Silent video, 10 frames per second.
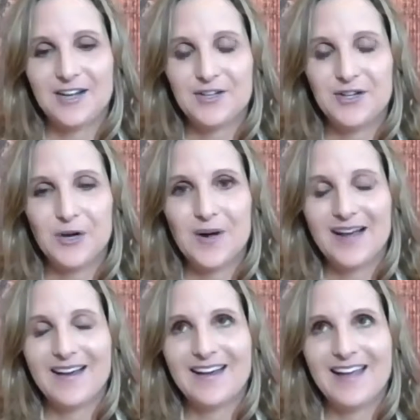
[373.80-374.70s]
and
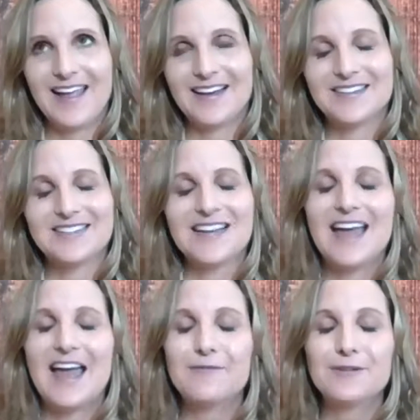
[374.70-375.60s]
yoga. And
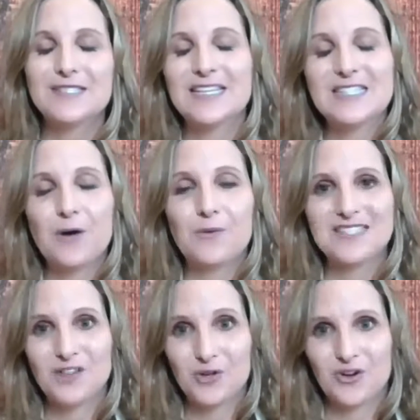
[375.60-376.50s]
ever since I
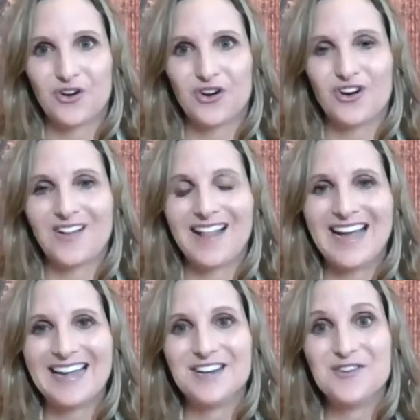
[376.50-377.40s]
was a little girl,
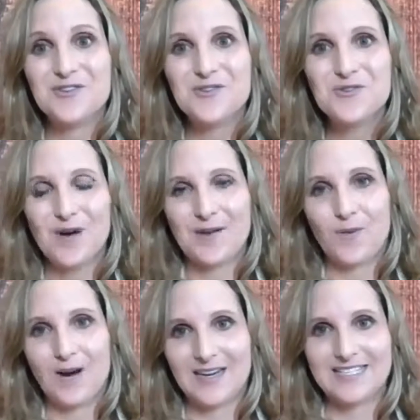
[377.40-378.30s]
I knew I
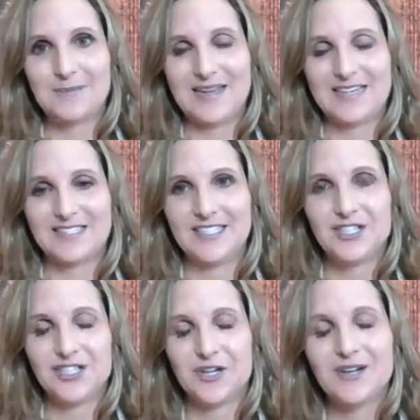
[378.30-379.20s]
wanted to be a
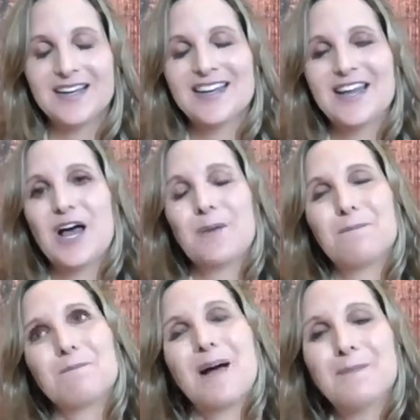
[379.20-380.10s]
teacher.
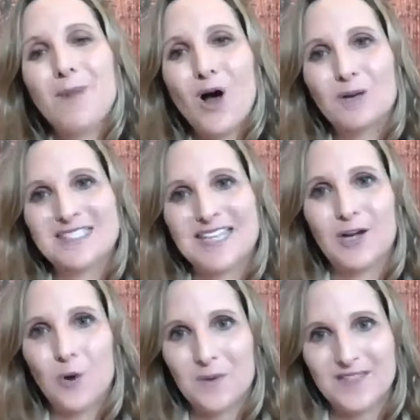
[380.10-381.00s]
My mom
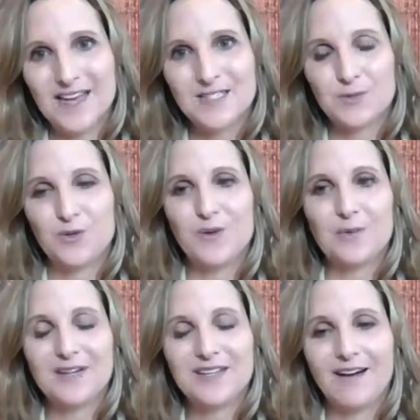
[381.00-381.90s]
stayed home with us when
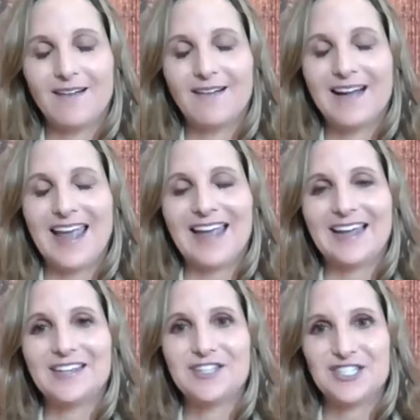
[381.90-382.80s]
we were young,
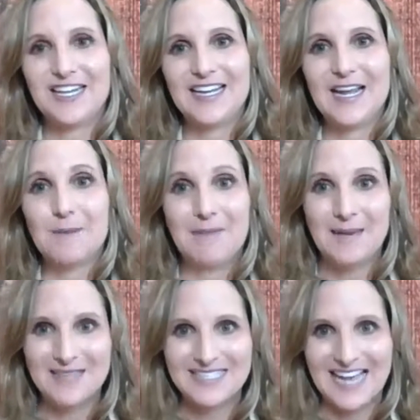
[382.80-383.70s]
and she
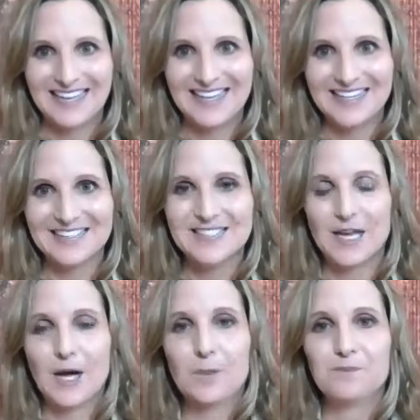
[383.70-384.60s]
babysat
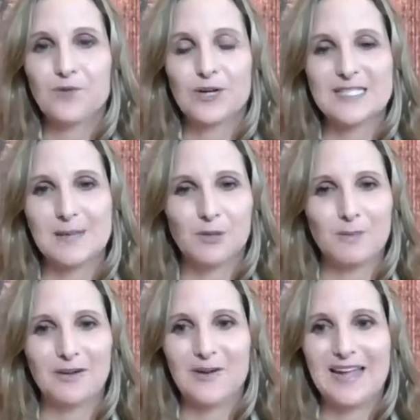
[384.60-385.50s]
kids for a
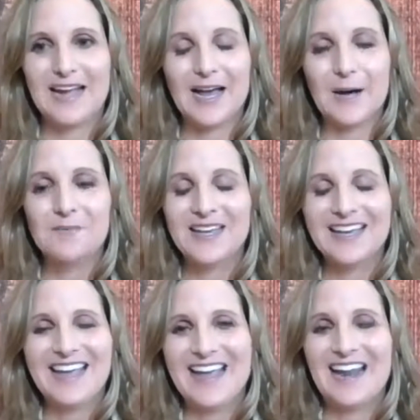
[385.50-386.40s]
supplemental income.
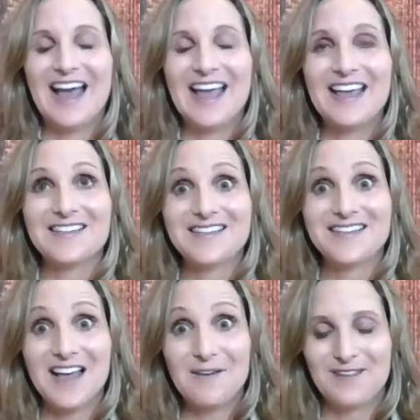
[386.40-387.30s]
And I
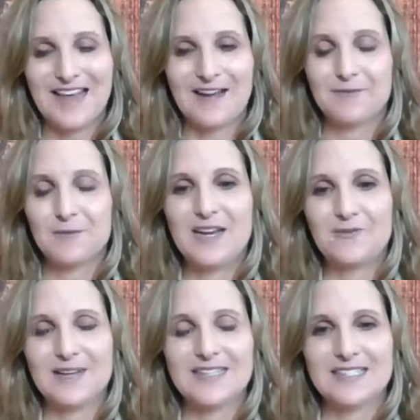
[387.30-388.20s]
loved that for
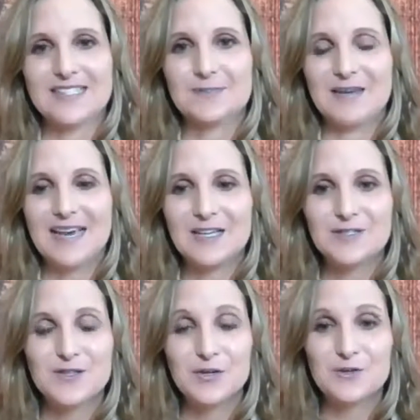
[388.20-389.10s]
many reasons,
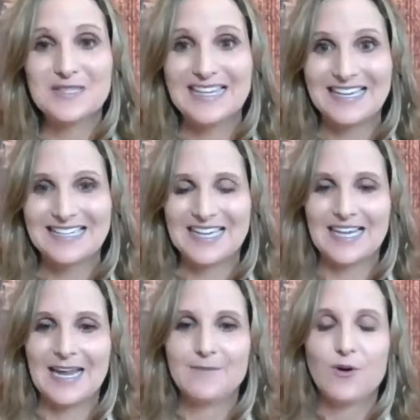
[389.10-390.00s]
because those kids
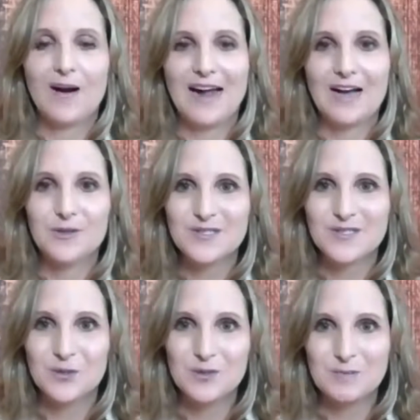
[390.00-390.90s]
that came to our
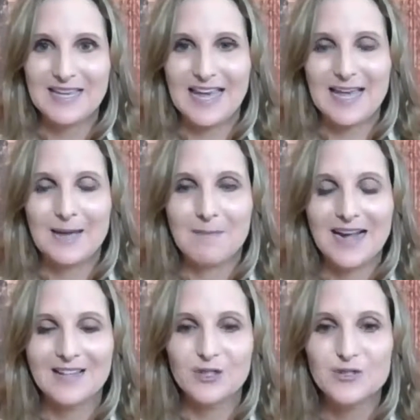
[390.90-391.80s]
house, those became
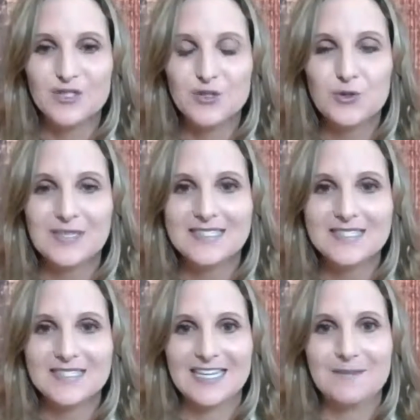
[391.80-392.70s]
my little
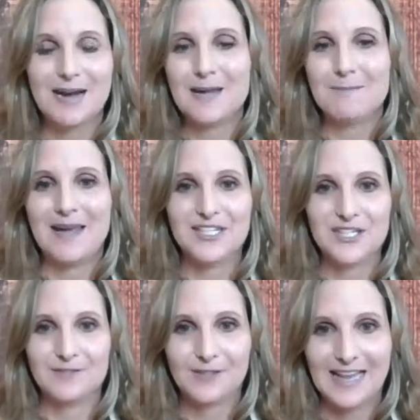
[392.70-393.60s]
students in my
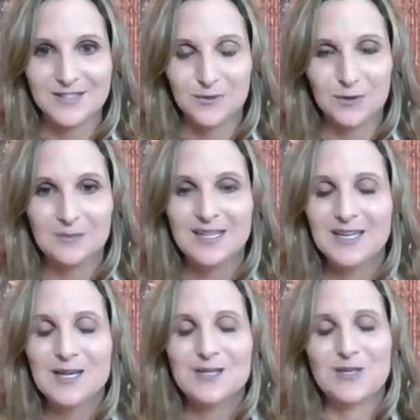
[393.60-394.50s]
makeshift classroom.
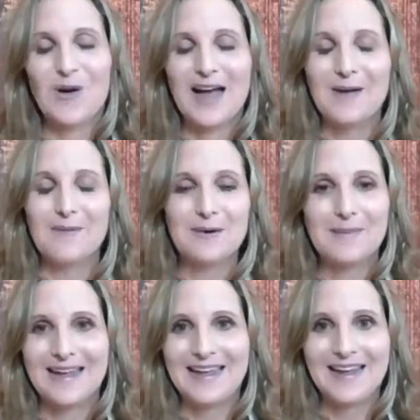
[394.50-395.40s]
So I would
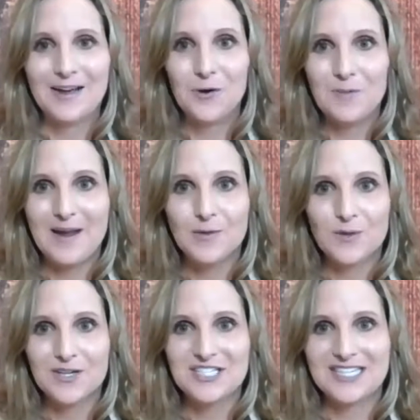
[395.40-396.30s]
make homemade
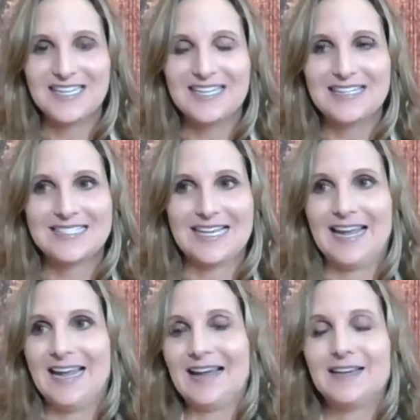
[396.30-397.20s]
worksheets
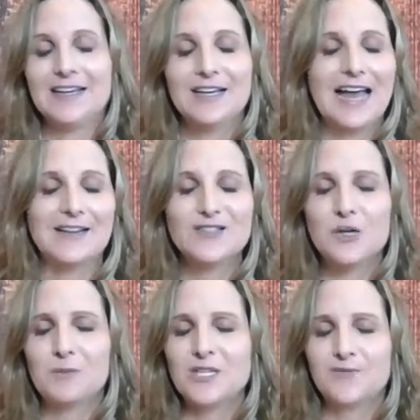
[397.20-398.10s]
and had
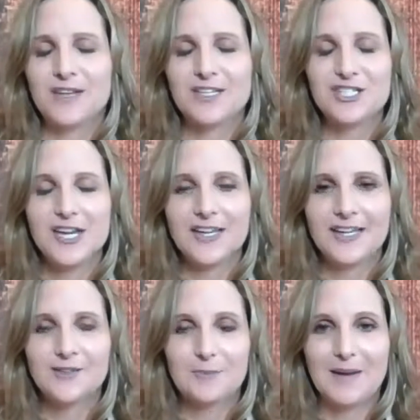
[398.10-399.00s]
so much fun
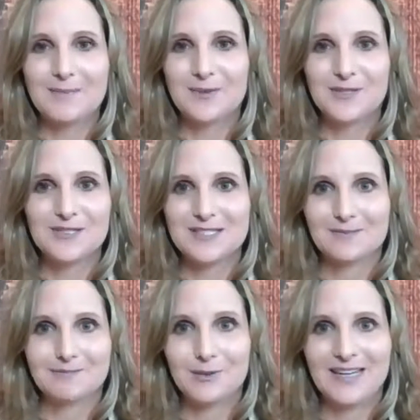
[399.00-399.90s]
checking their papers
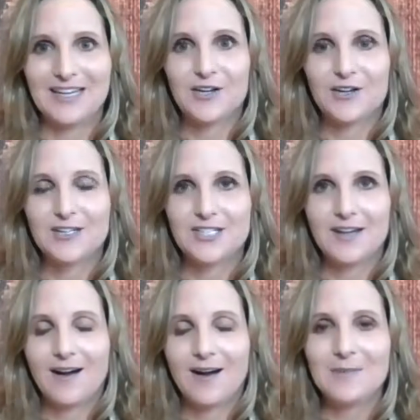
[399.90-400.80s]
and putting
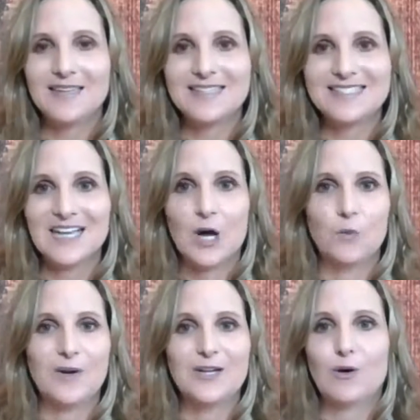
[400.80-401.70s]
encouraging comments.
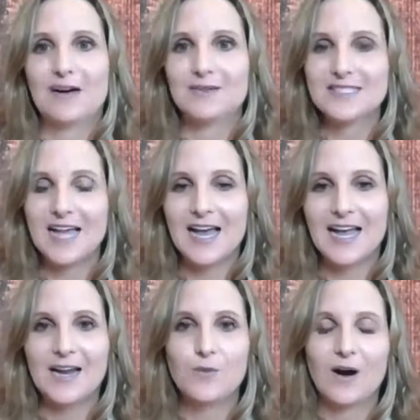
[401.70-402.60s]
We'd go
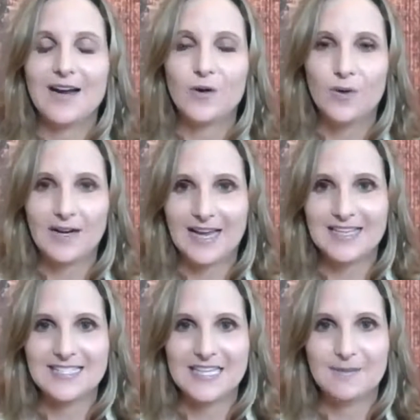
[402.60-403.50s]
outside where I'd
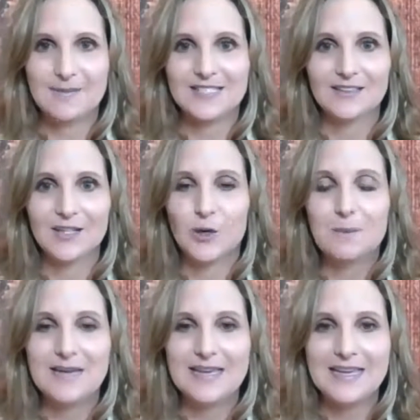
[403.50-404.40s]
organize them into
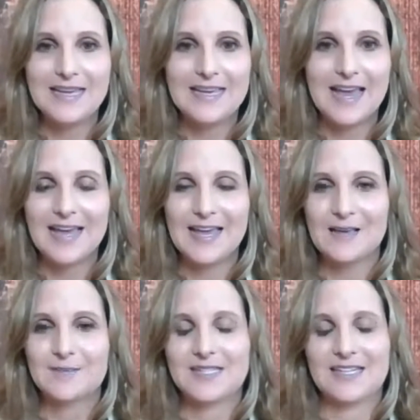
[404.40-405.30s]
little PE
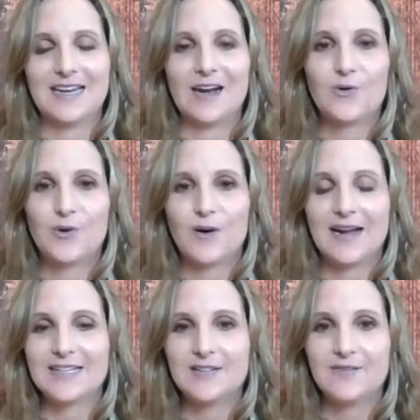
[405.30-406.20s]
games and outdoor
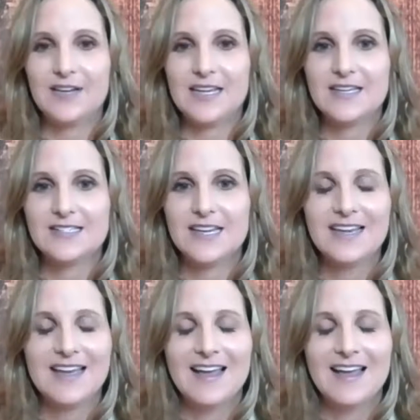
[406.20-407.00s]
activities.